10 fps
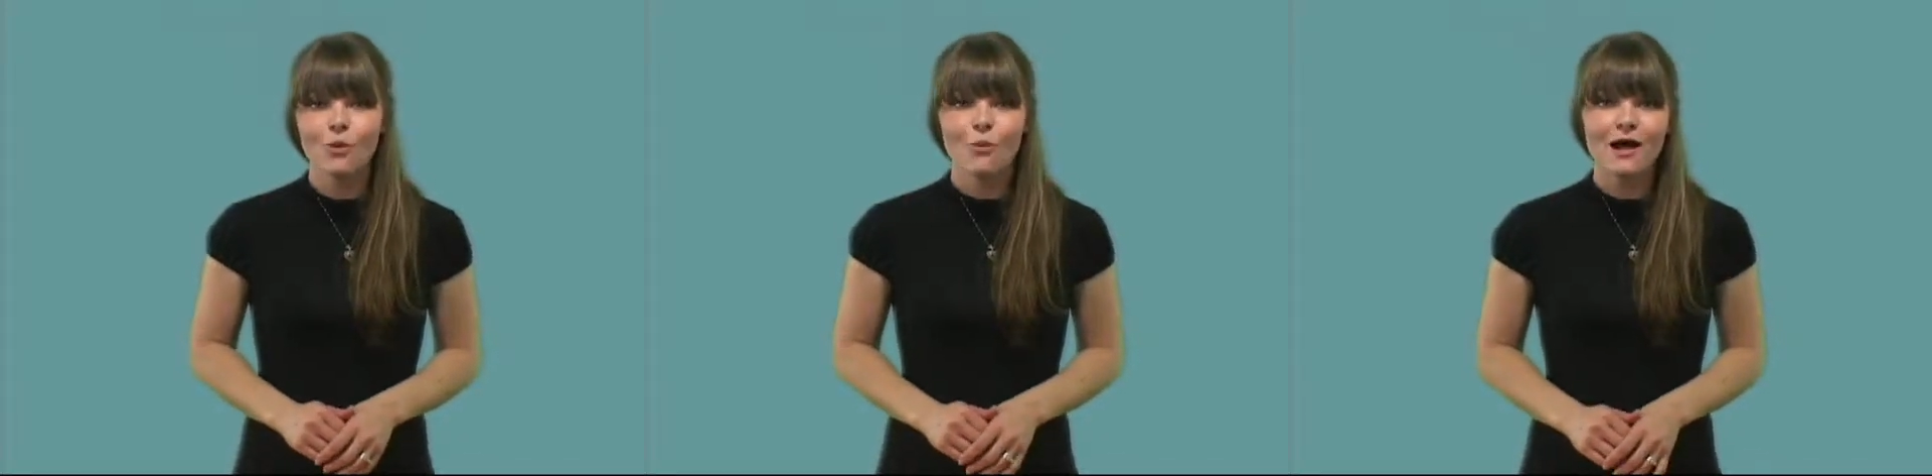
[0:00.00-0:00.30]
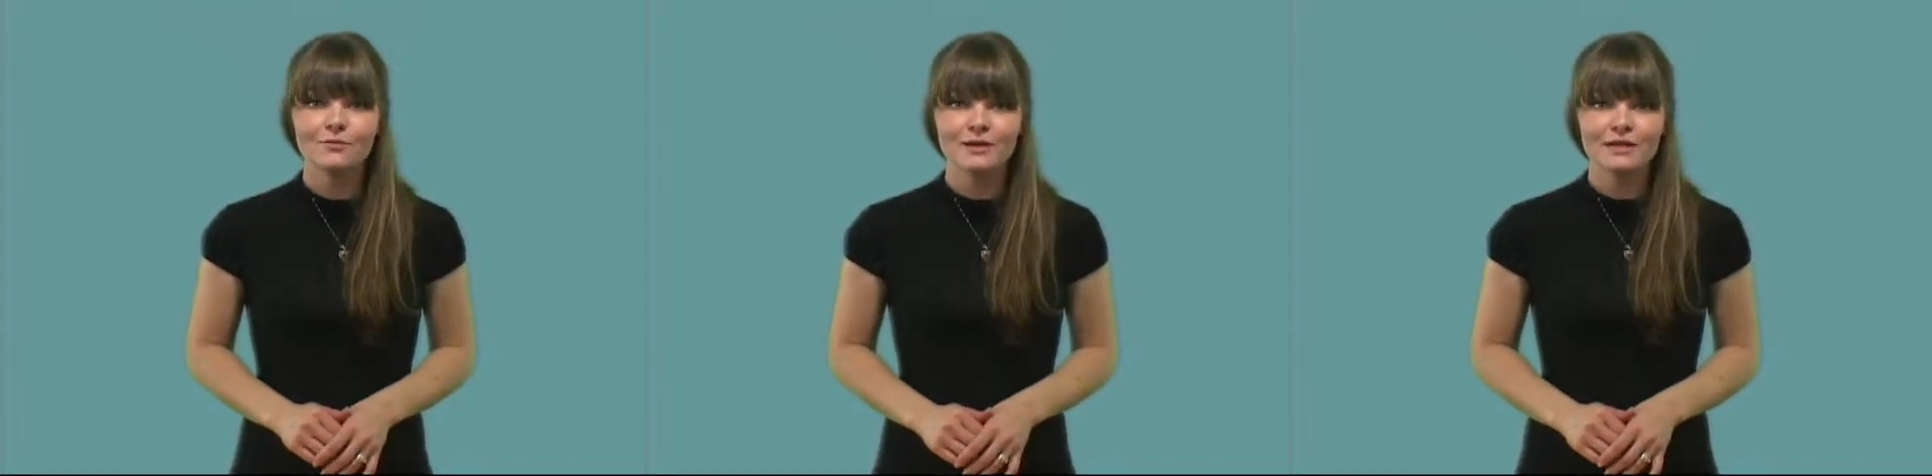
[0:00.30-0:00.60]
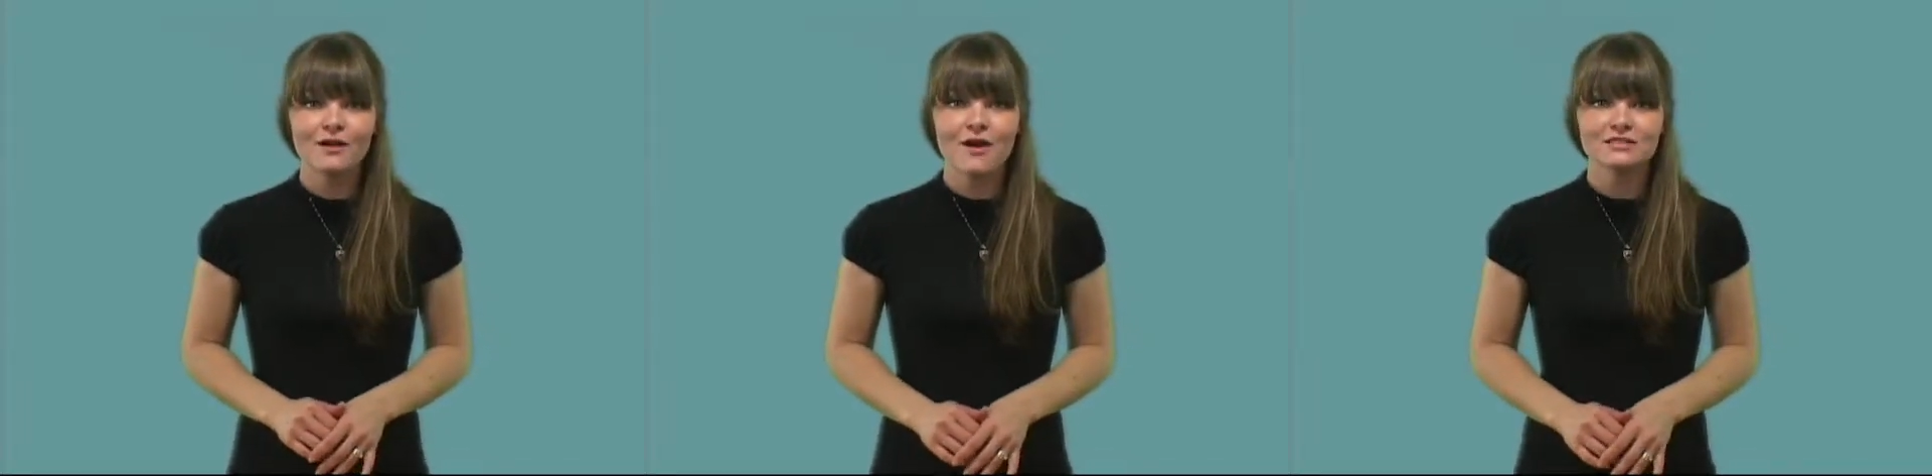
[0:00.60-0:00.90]
while
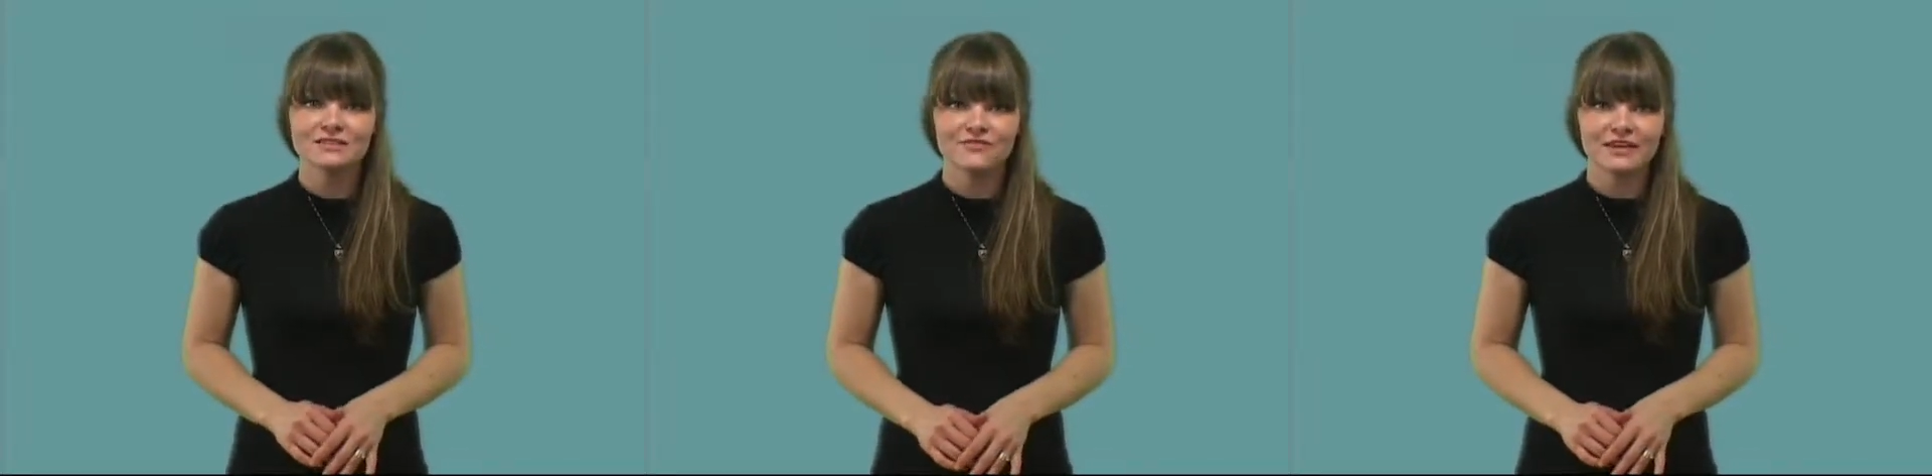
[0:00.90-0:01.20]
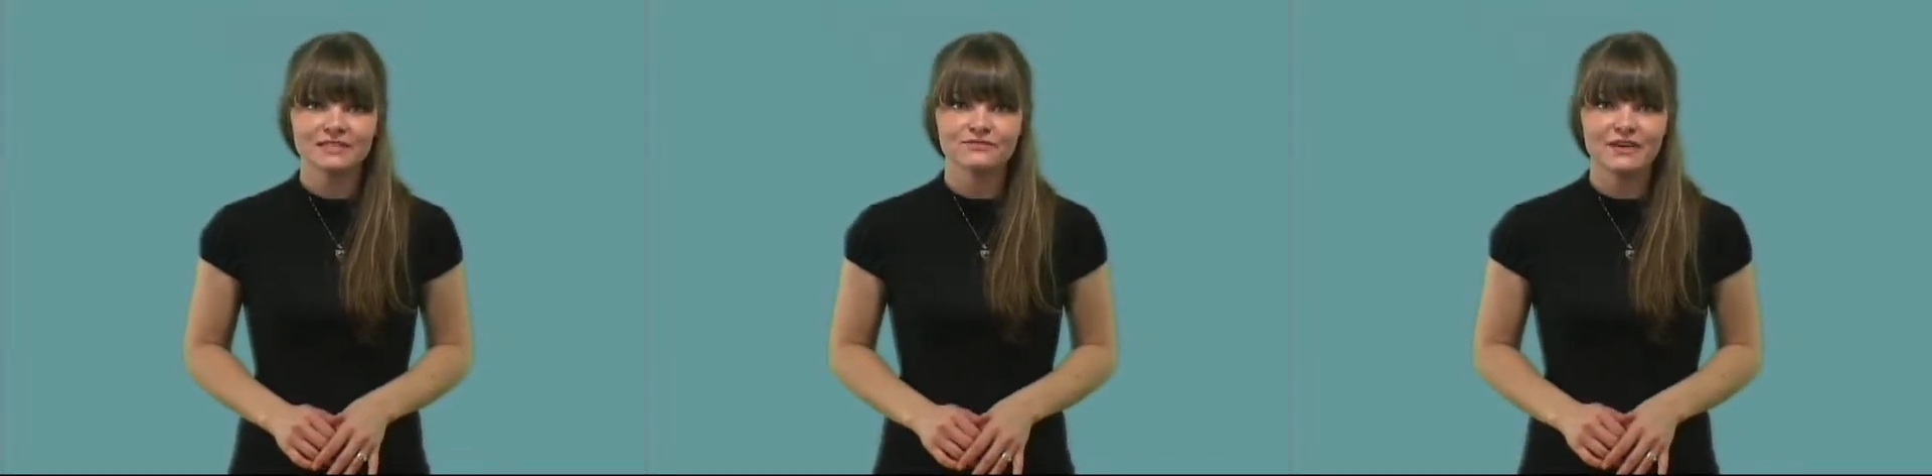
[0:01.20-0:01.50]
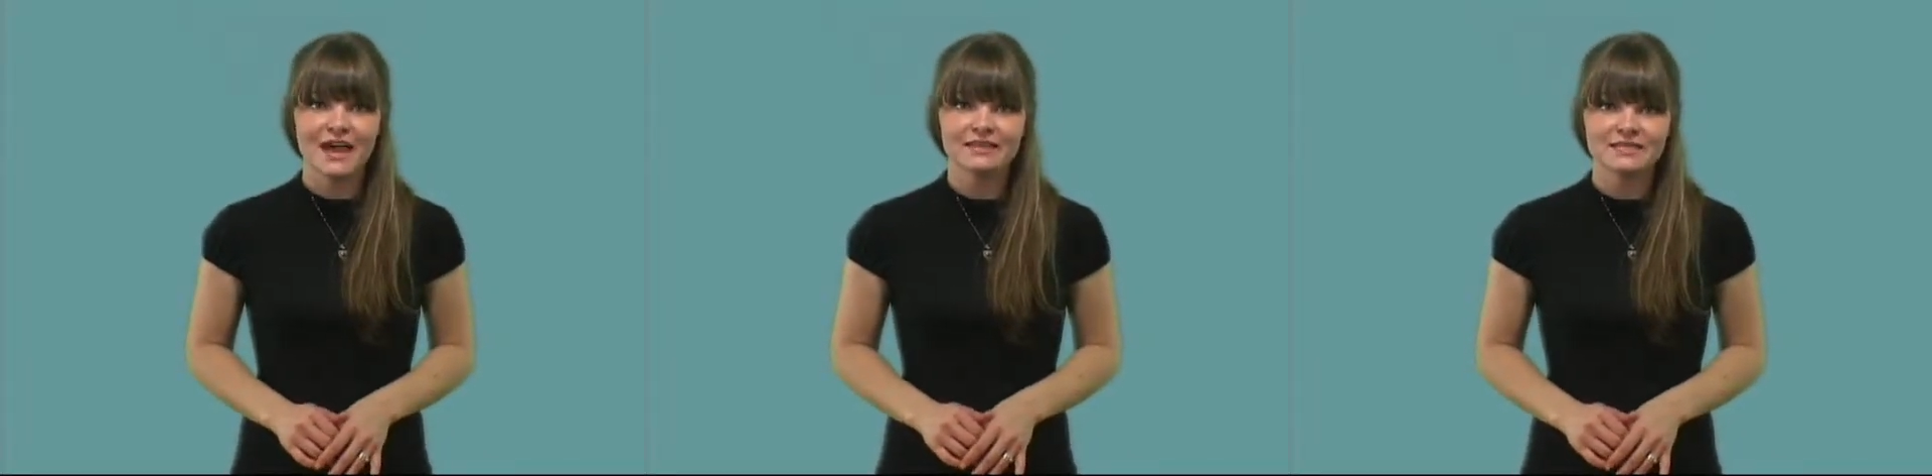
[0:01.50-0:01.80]
being cost-effective
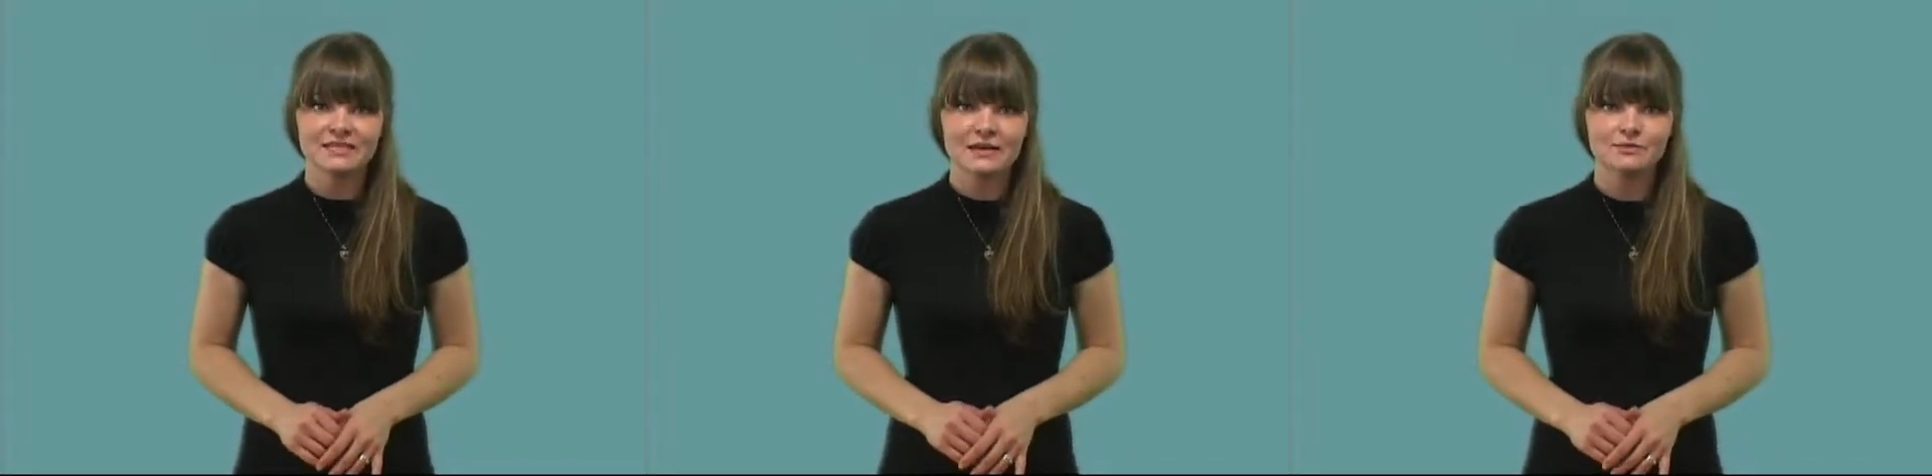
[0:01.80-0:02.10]
at the same